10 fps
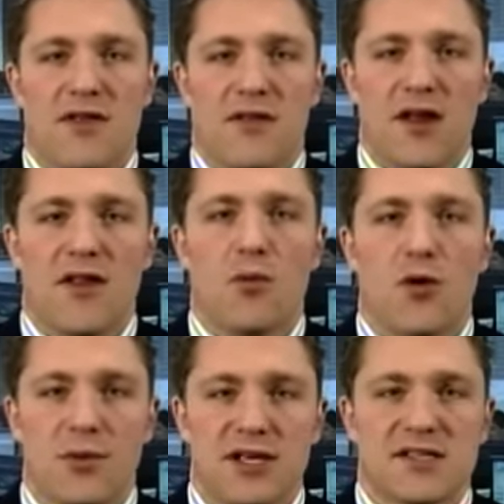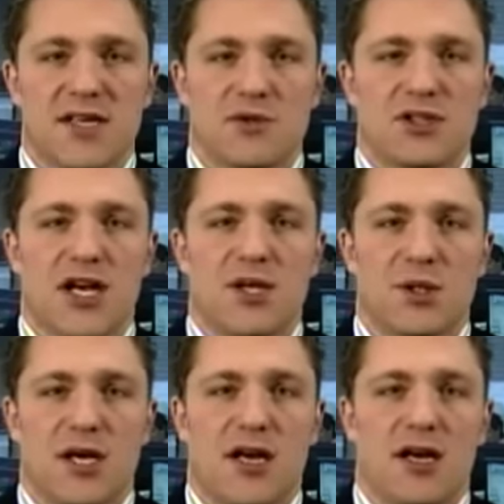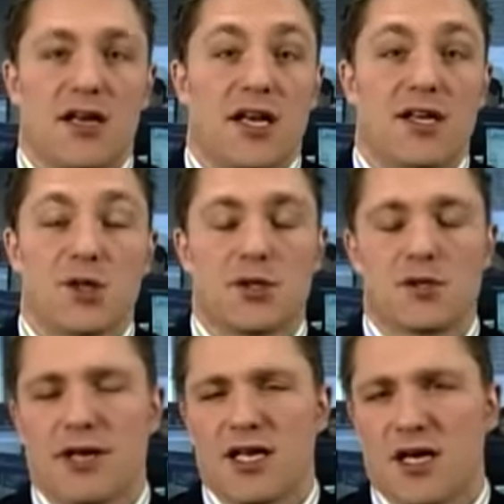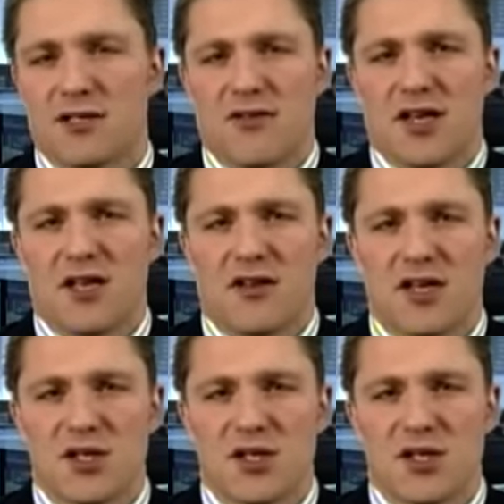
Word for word: uh, then then there will be at some stage uh, an interest rate cut.